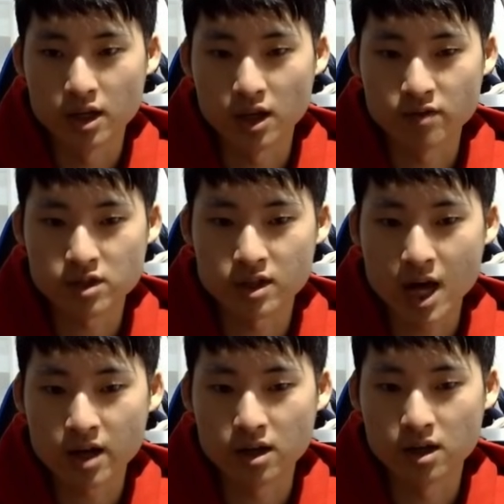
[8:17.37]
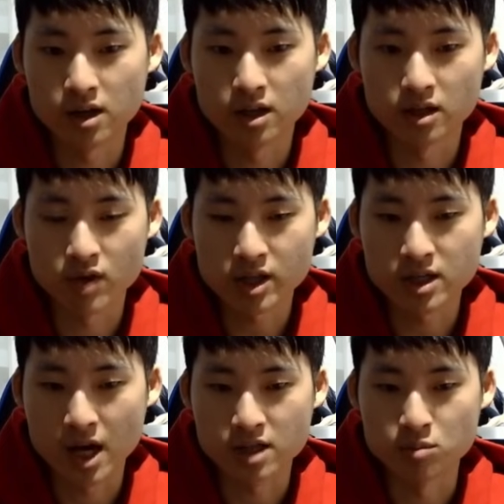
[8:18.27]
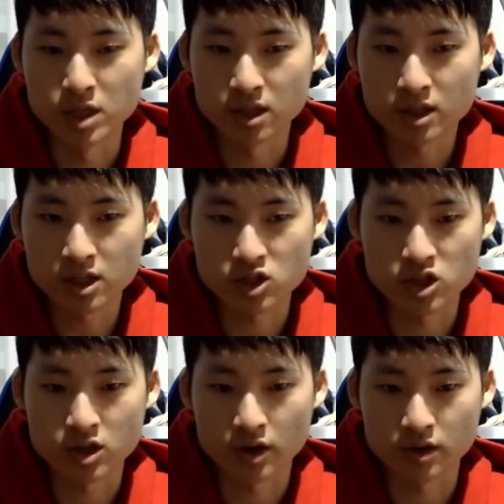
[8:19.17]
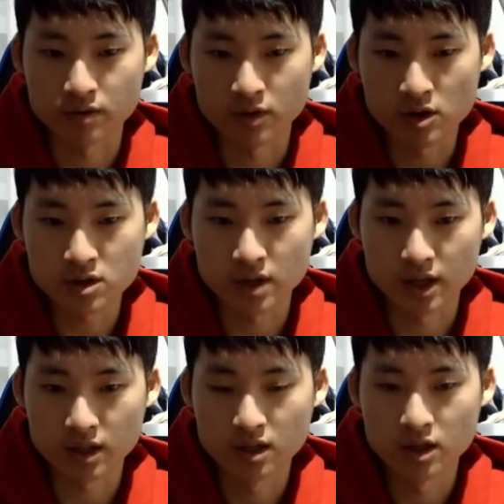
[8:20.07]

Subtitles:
if this Aurelia dies immediately because she's targeted first, like